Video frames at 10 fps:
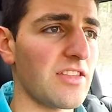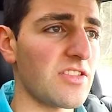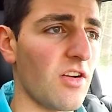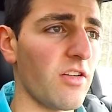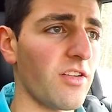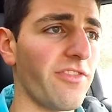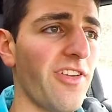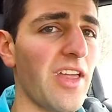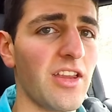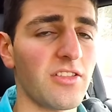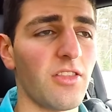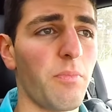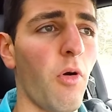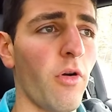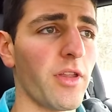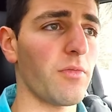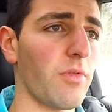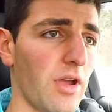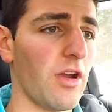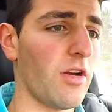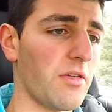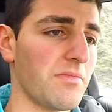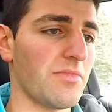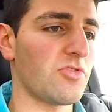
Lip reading: it started fading to the point where